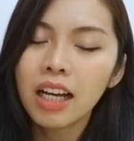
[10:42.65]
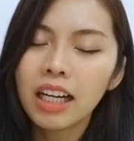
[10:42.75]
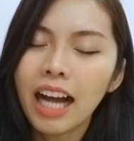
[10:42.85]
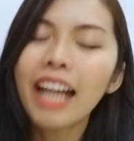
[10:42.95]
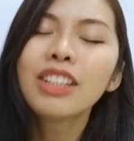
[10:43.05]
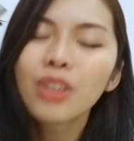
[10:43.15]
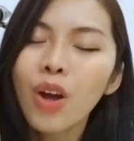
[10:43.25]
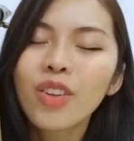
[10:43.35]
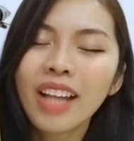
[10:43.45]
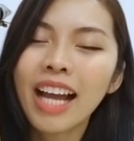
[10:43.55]
I know
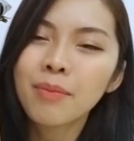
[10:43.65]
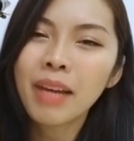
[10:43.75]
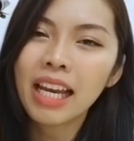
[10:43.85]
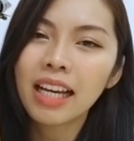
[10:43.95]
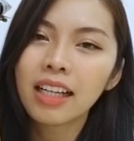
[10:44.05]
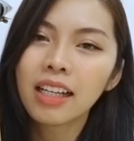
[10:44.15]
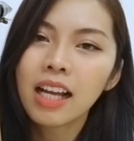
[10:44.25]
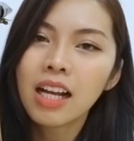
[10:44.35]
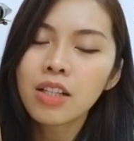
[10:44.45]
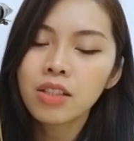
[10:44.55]
that pain.
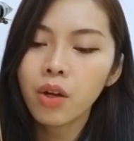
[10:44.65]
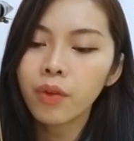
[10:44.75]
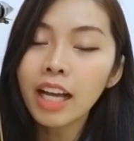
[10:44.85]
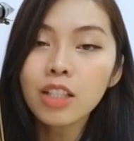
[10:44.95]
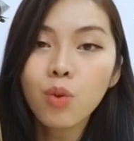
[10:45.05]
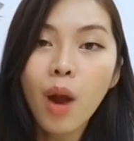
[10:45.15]
So that's why